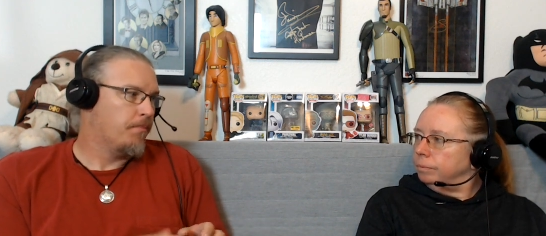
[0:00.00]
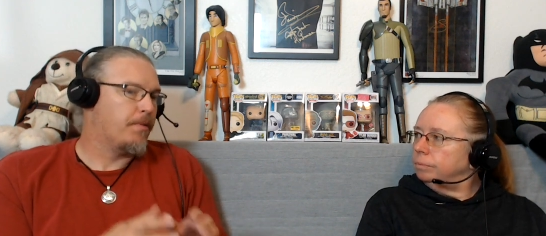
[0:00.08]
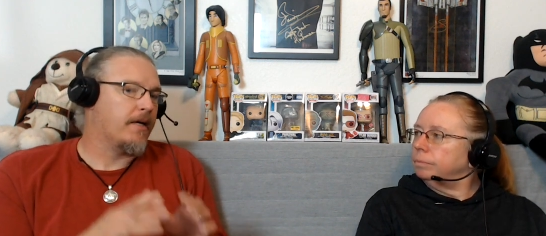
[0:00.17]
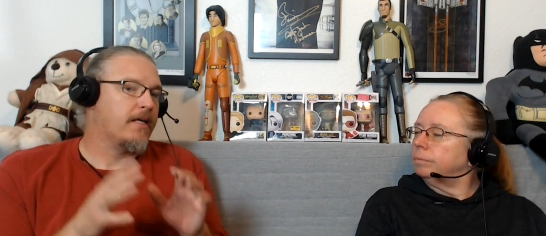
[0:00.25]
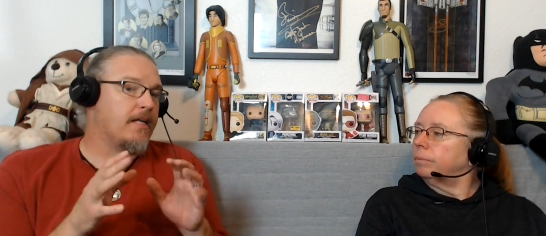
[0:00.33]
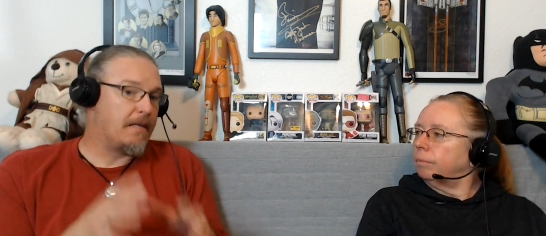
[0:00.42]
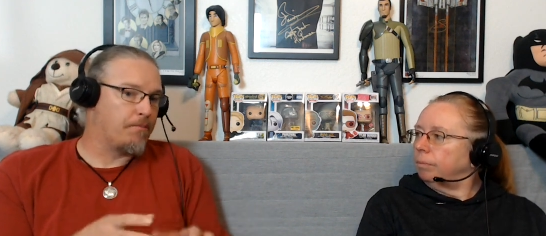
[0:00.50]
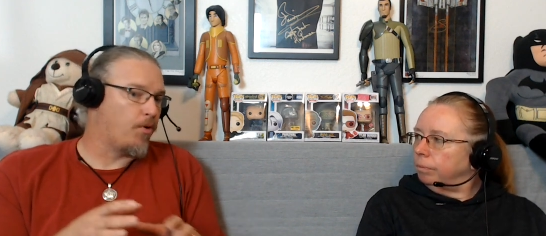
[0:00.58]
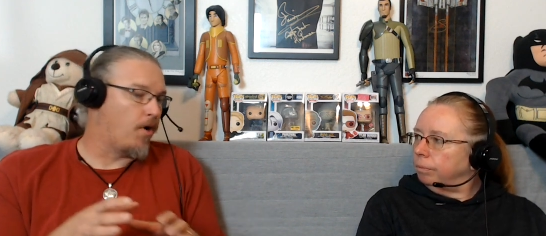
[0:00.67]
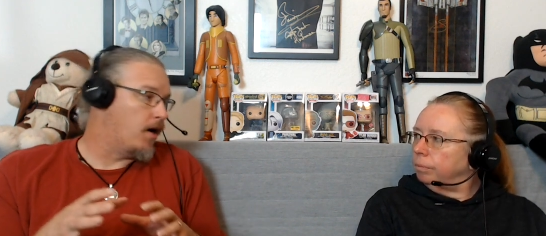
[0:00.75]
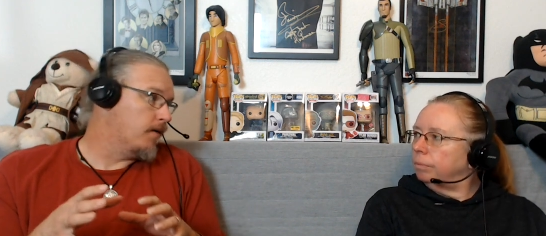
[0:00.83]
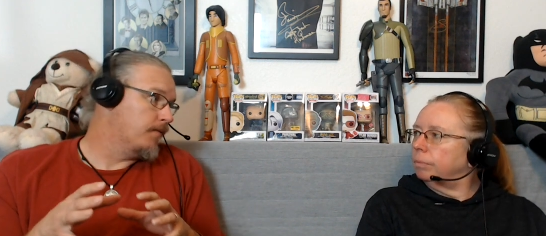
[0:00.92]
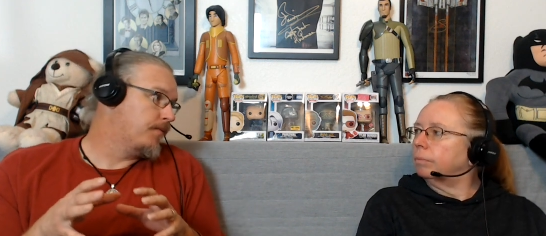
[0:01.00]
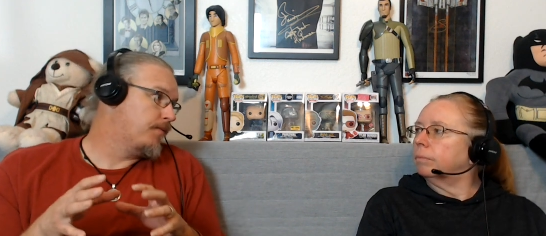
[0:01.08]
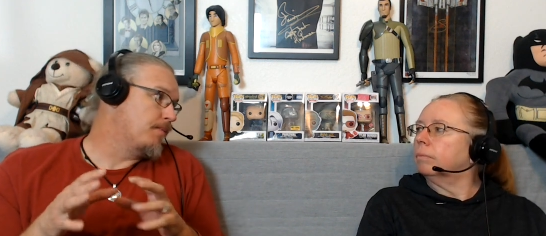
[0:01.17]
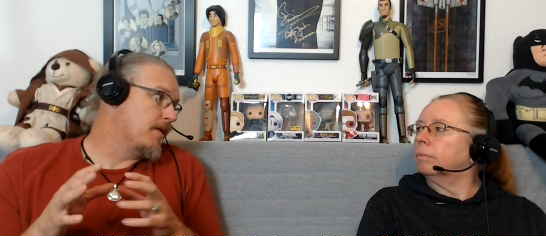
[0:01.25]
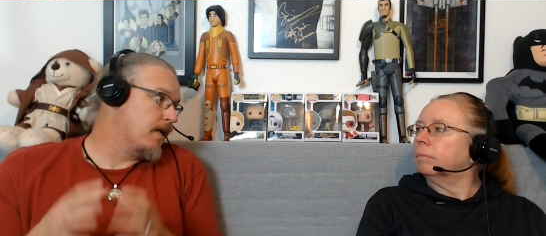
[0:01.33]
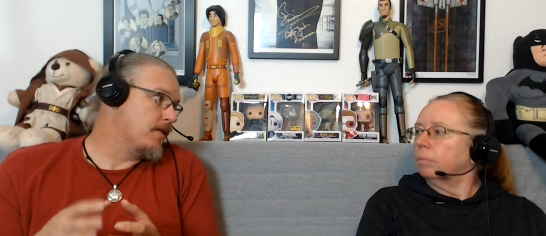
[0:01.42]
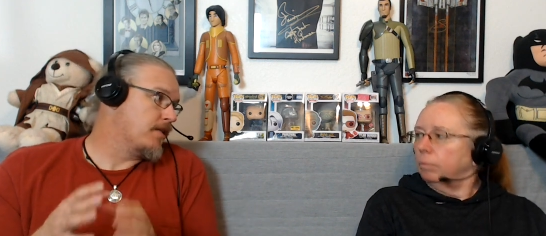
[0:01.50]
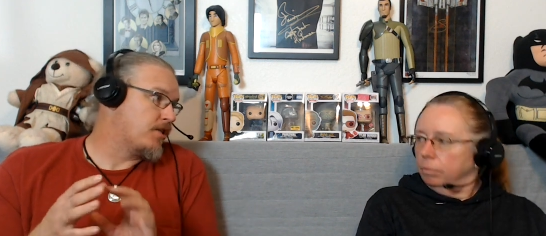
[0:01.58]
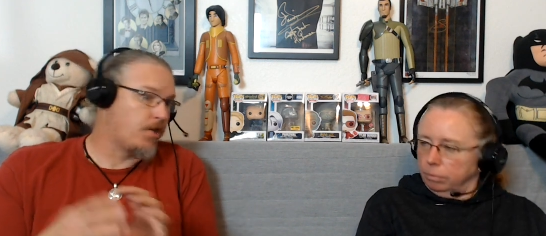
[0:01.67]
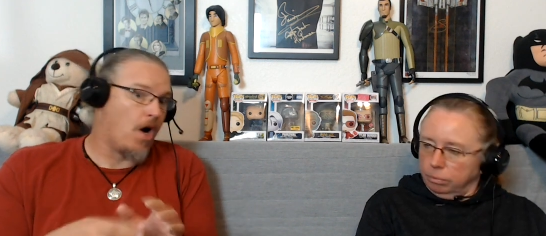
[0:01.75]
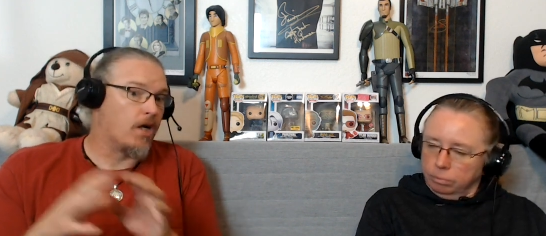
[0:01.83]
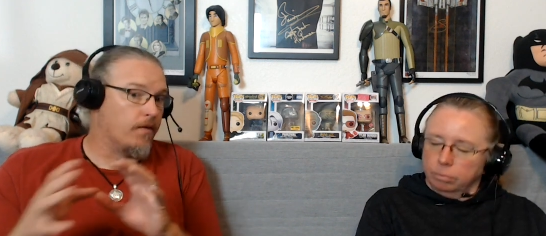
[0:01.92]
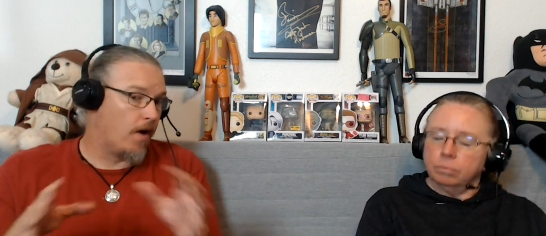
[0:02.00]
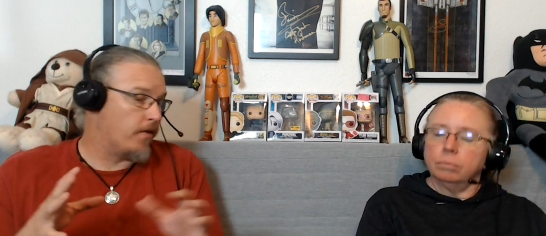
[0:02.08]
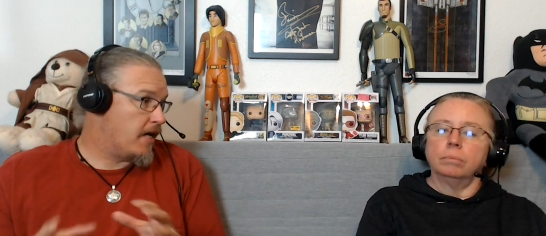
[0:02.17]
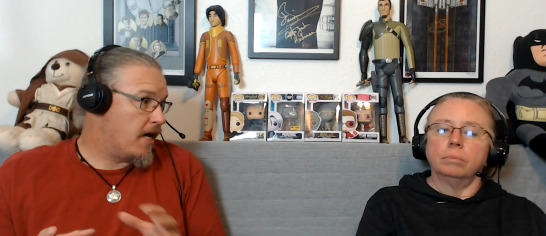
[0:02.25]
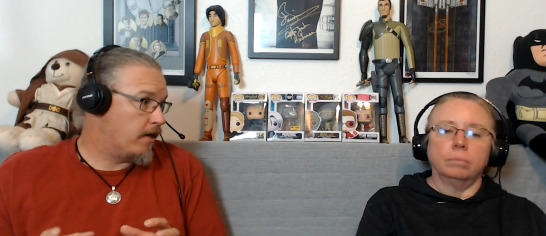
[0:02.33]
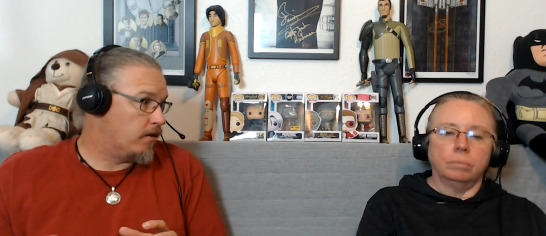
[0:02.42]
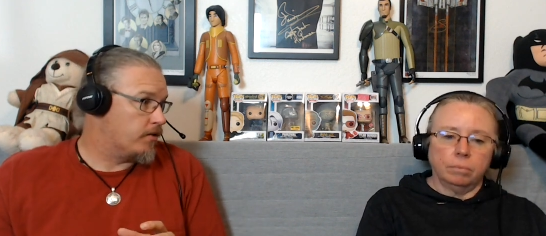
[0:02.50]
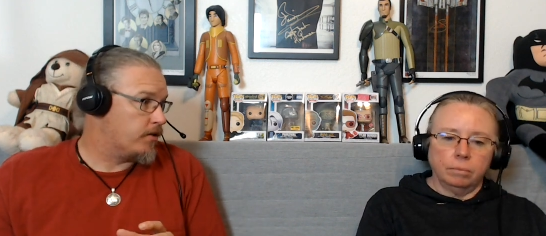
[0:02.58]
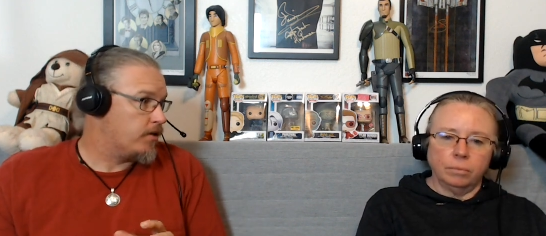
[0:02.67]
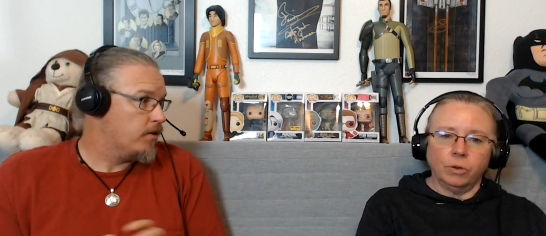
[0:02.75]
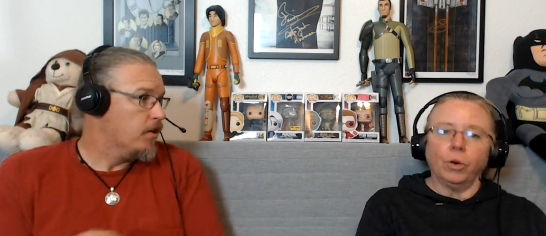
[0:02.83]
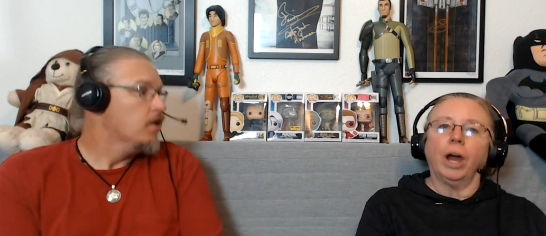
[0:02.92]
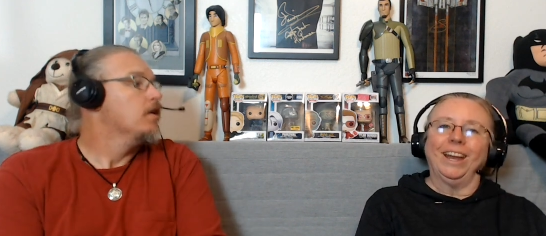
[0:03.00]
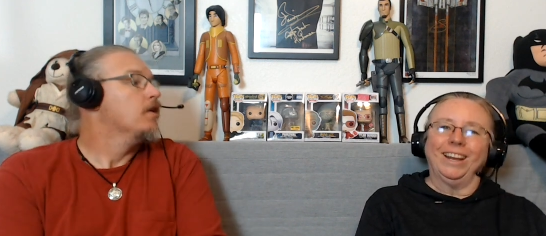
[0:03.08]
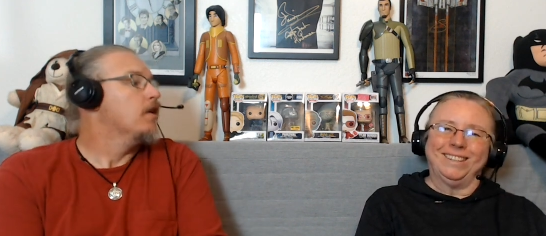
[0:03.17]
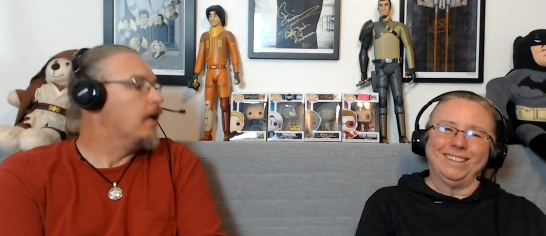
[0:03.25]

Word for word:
Speaker 1: but can improv because he's thought of all the angles. Right.